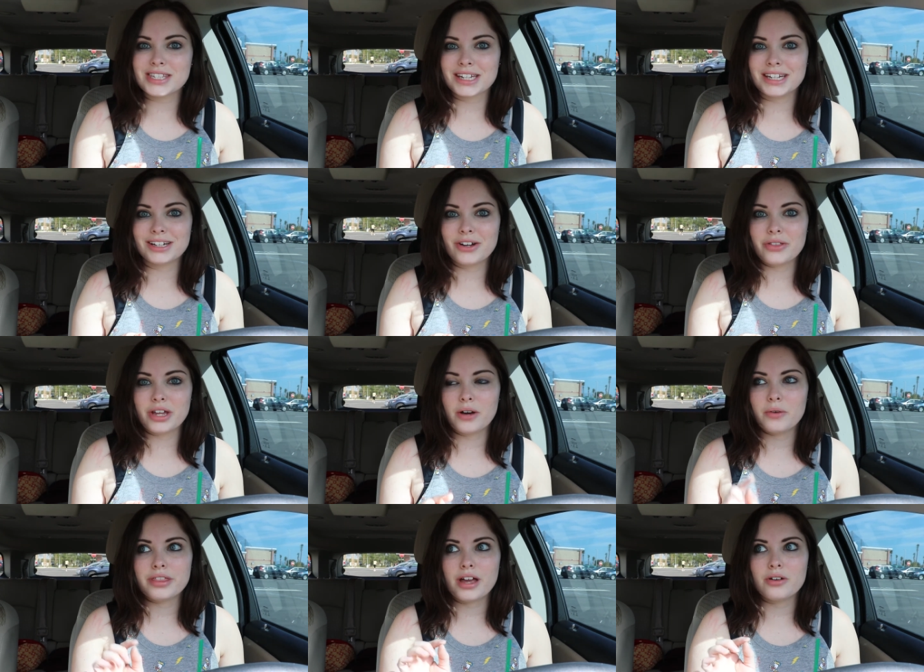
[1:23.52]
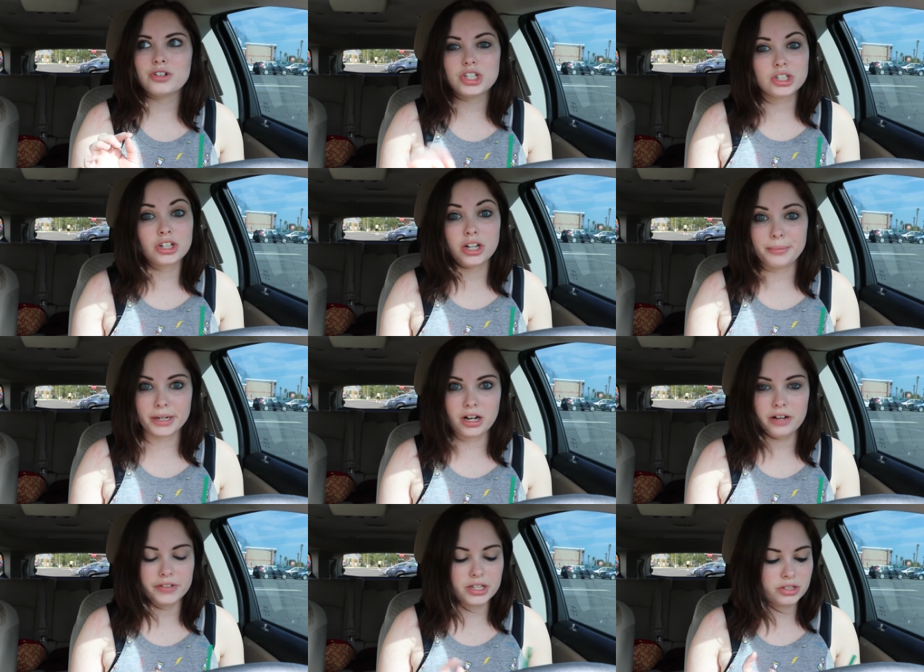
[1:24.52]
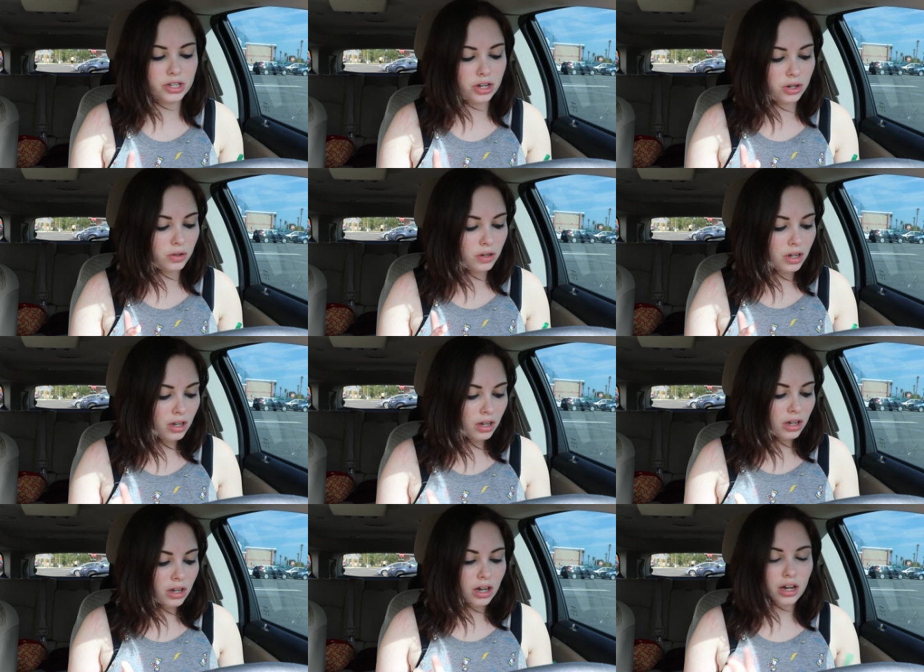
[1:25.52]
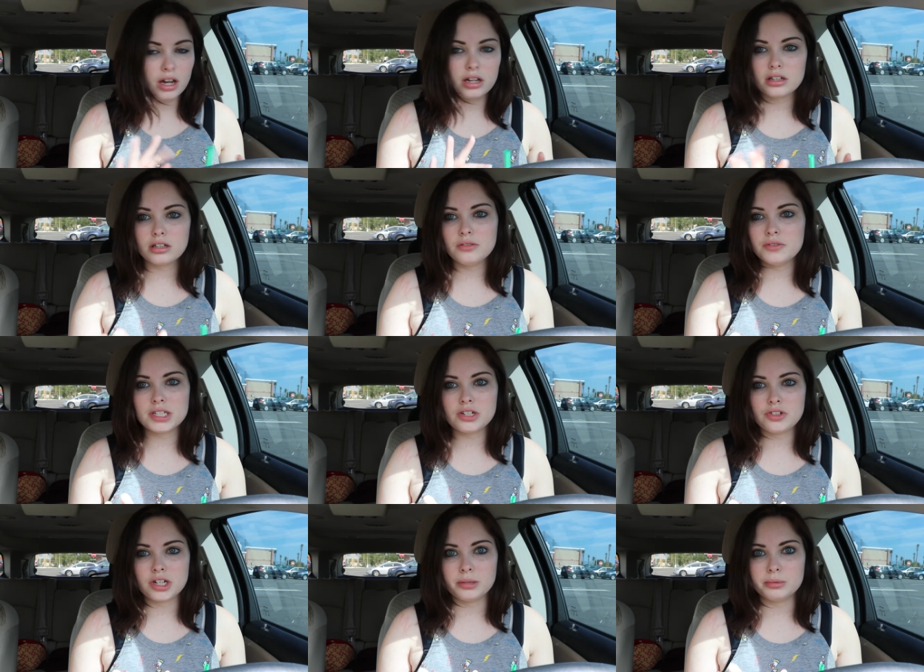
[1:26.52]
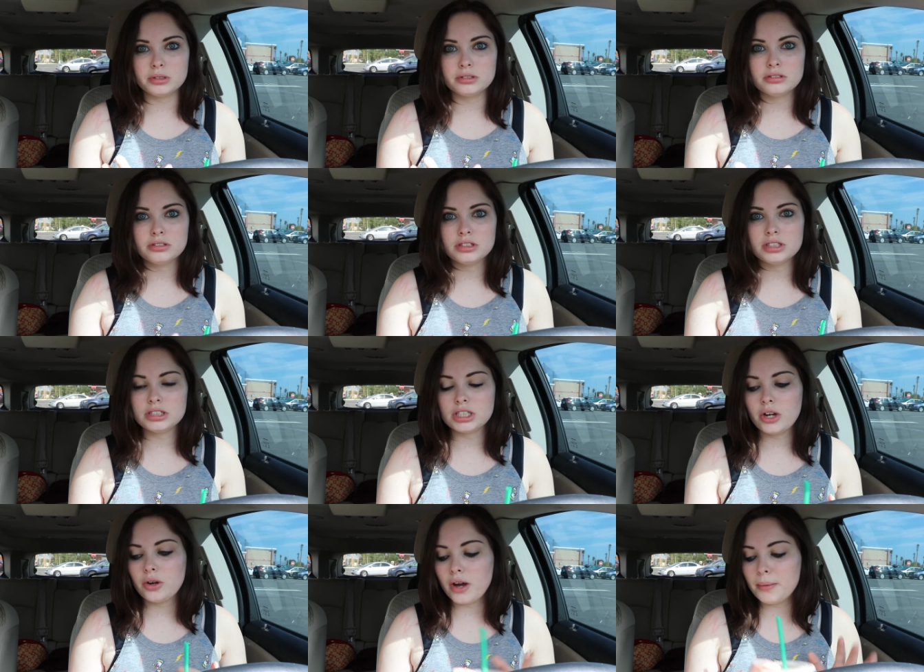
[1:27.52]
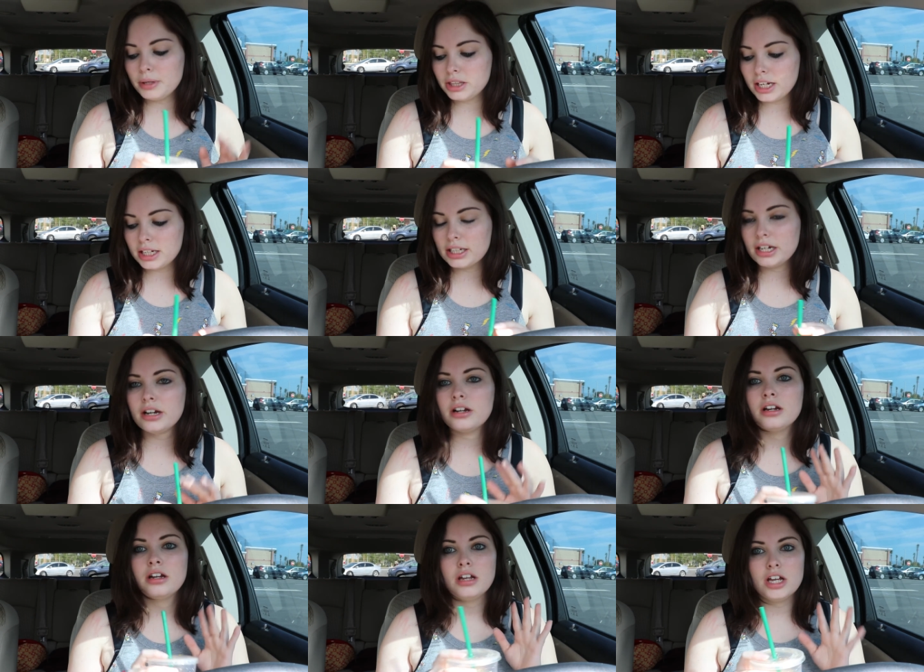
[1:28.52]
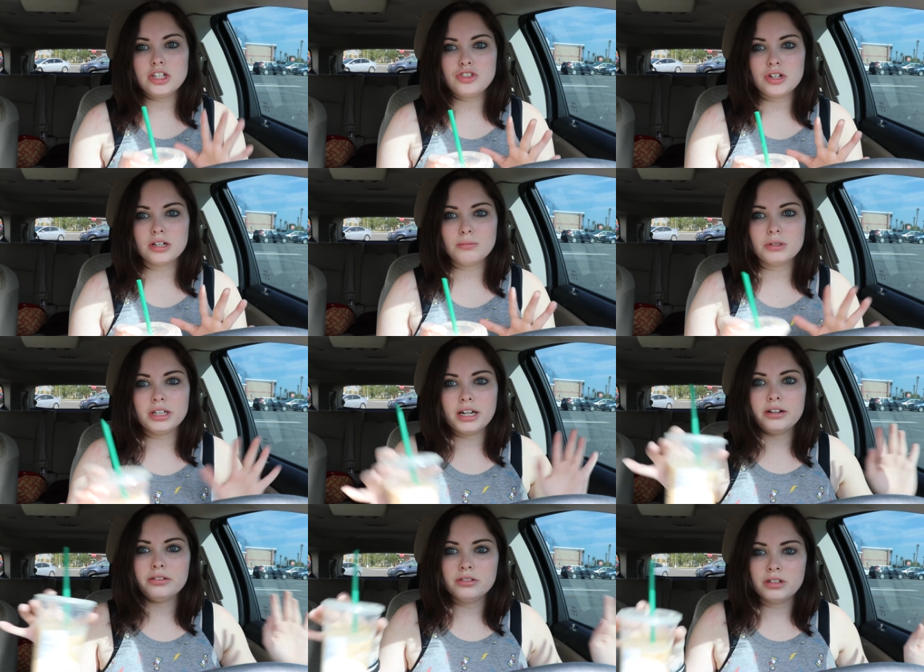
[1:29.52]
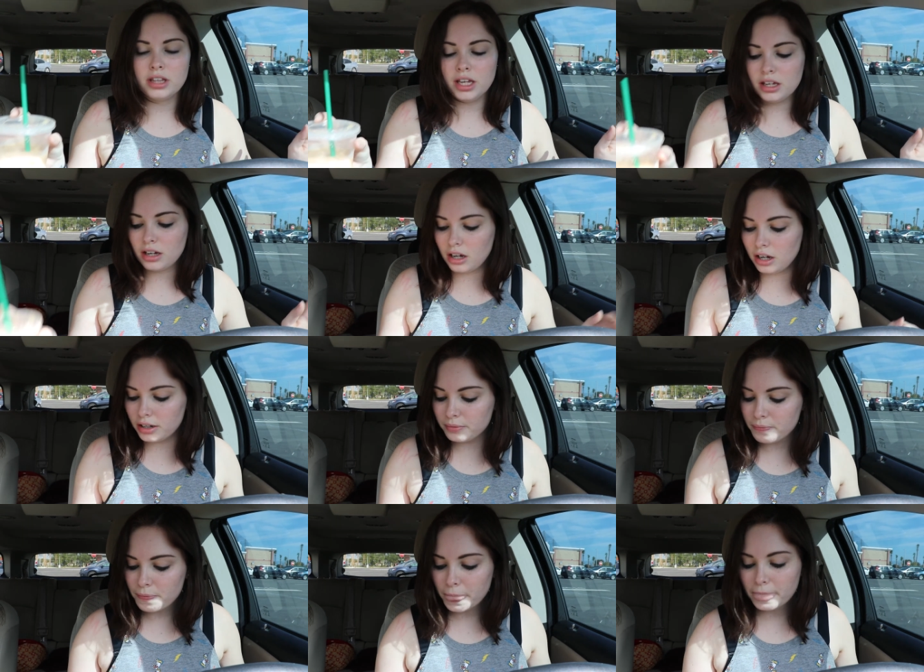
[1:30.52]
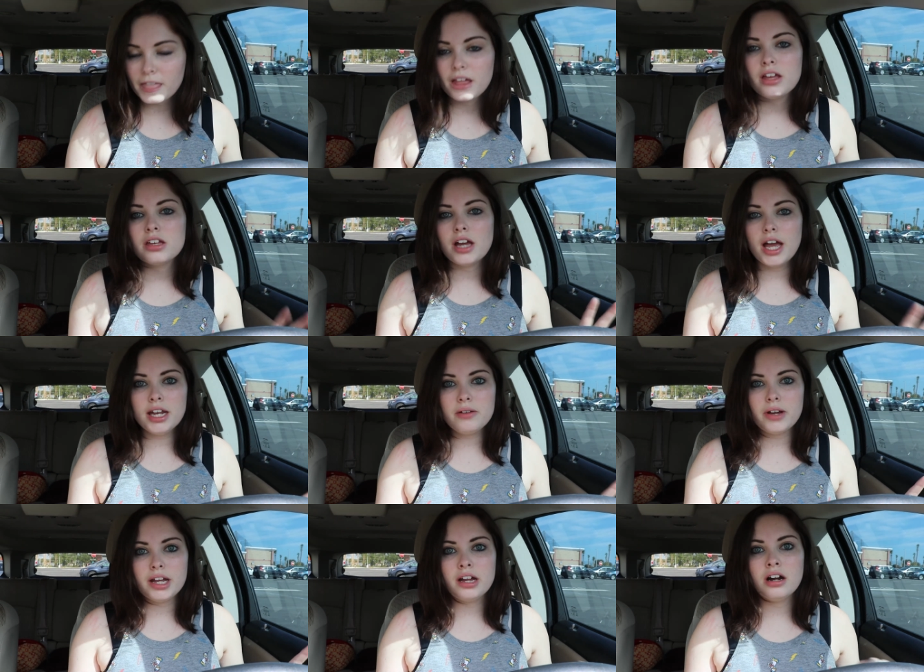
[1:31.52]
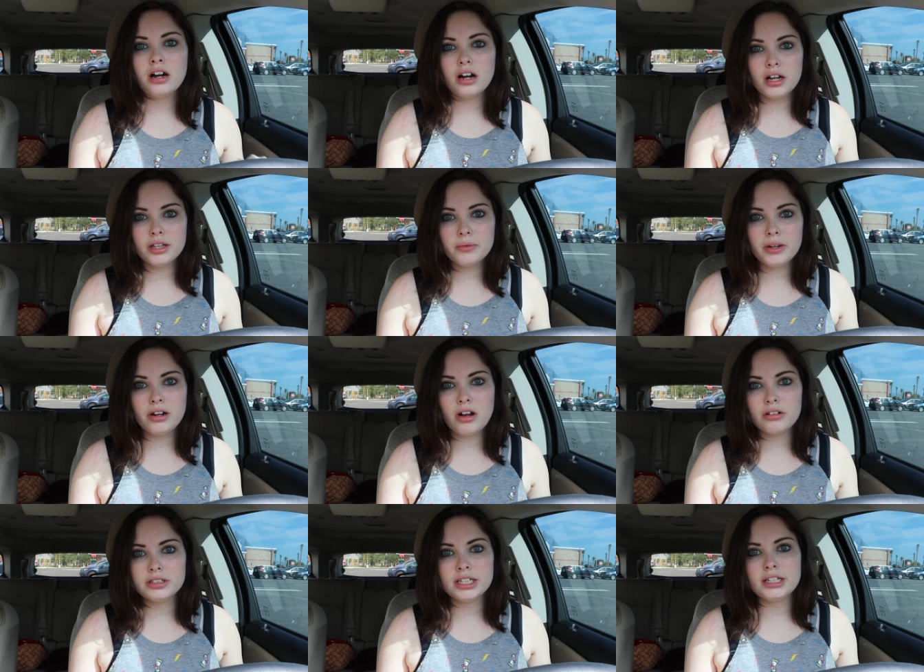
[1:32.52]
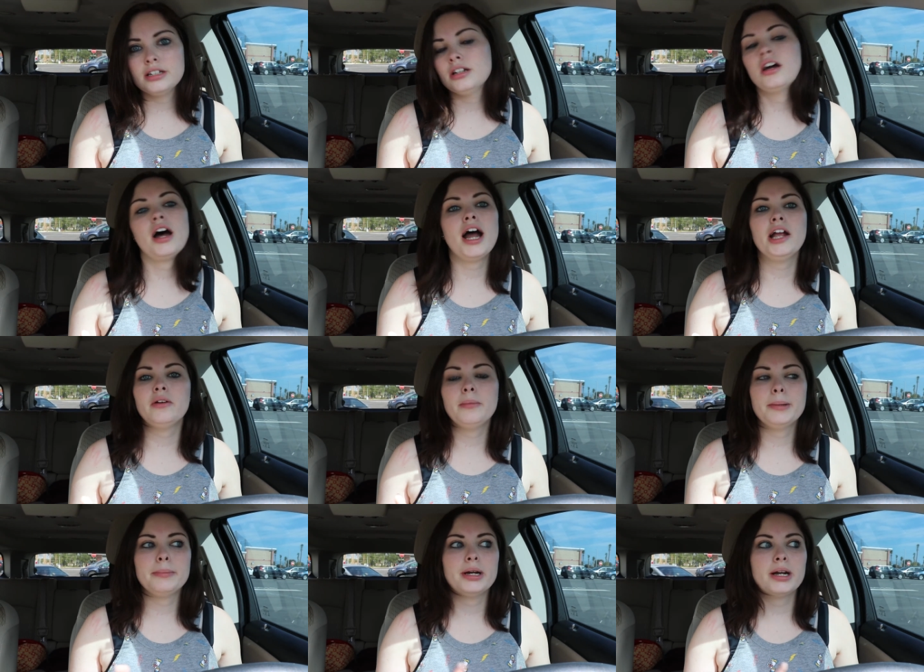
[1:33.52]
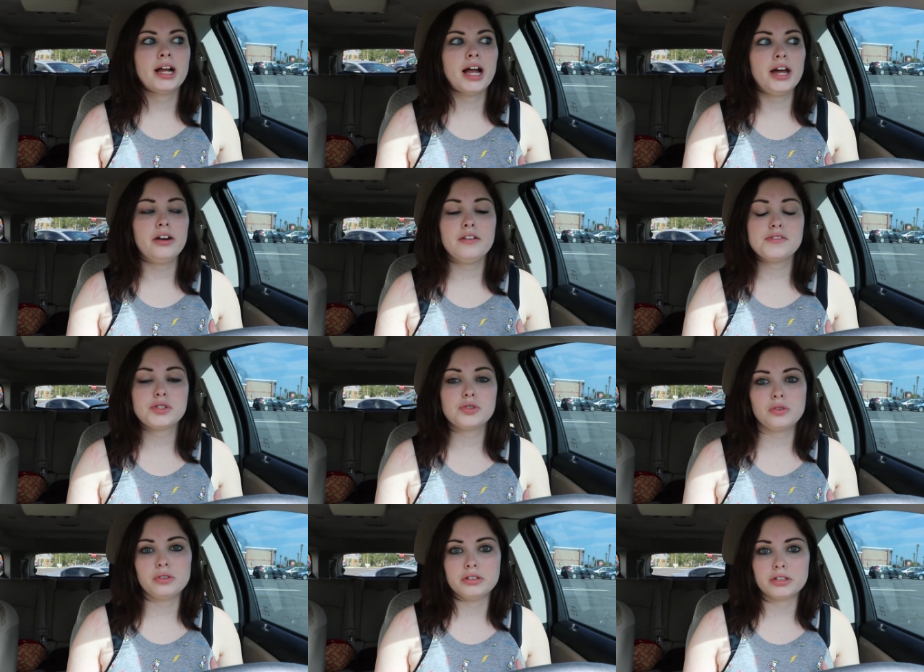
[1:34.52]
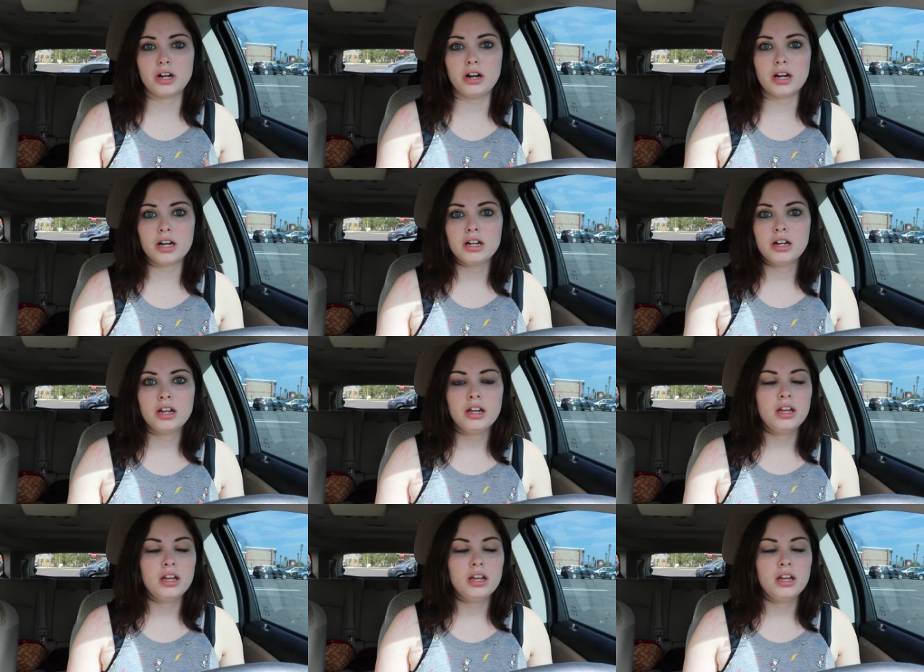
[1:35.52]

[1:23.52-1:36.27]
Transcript: wasn't gonna go there without sugar in my coffee, so I, it was undrinkable. So I put that in there it's drinkable now. Thank God. Anyway, on the way to Aldi, I remember I don't have the stroller in the car